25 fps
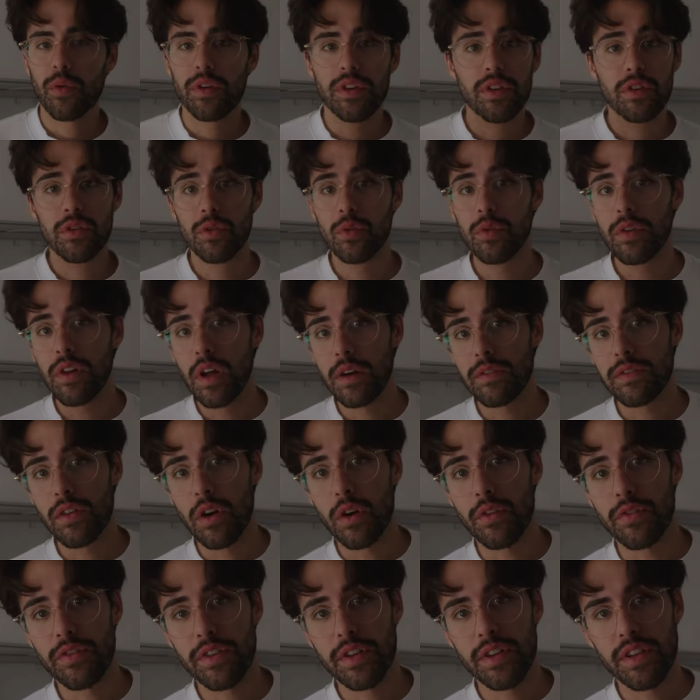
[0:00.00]
we do love
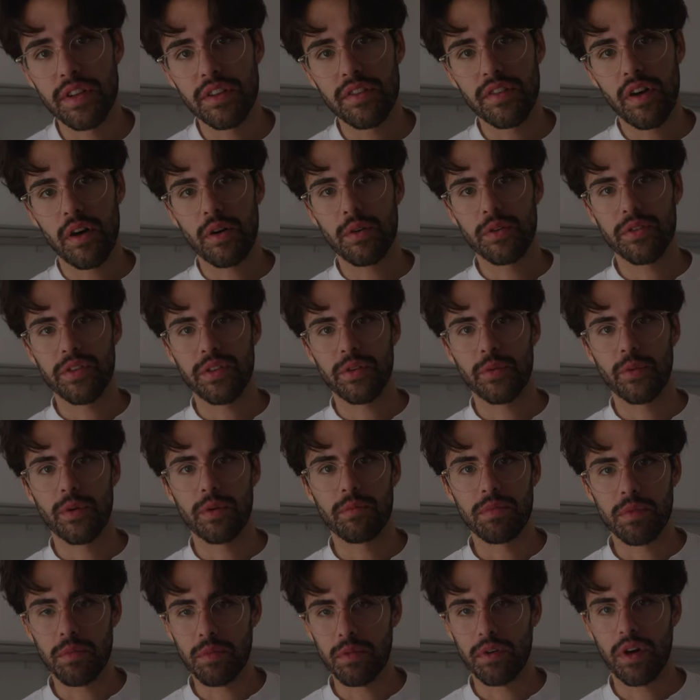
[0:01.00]
coffee in this house and
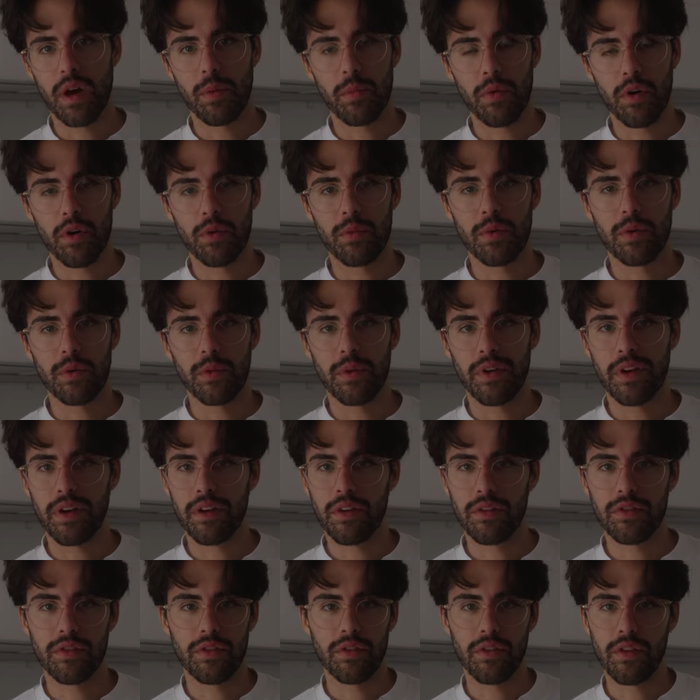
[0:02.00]
when people come over we can
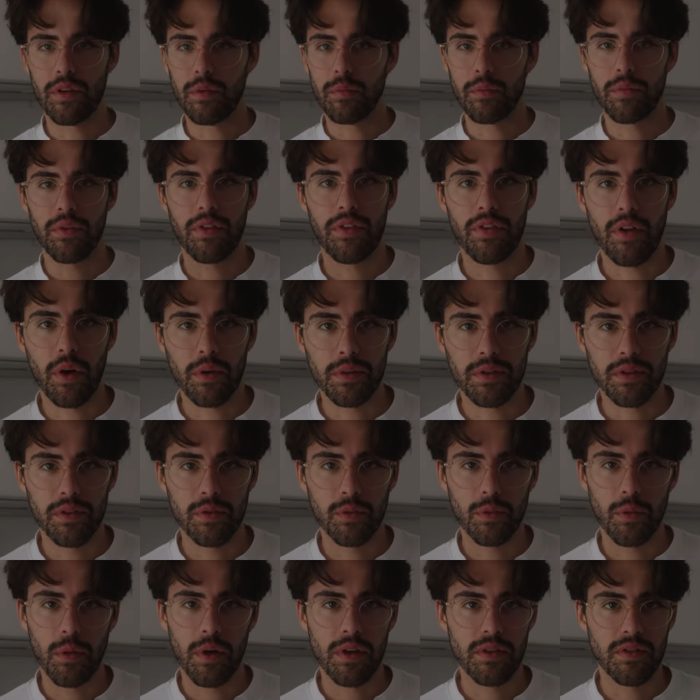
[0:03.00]
offer them
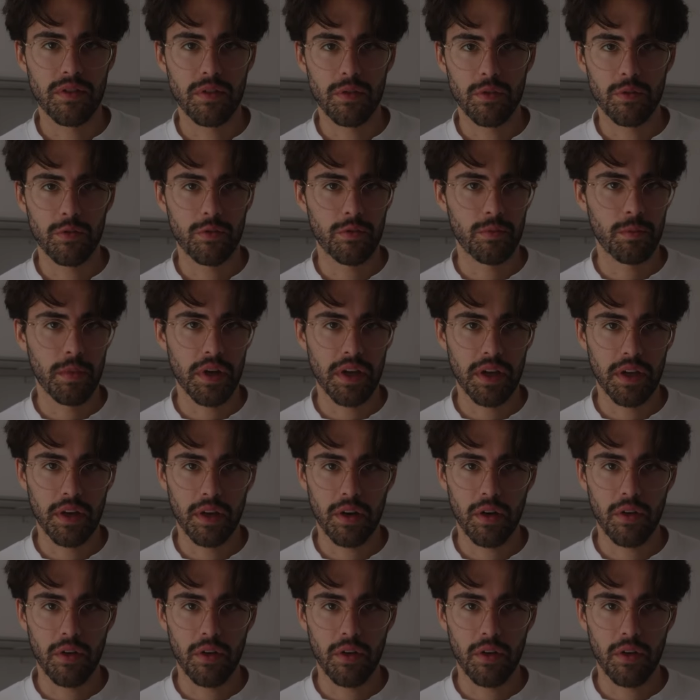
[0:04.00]
thousand ways of making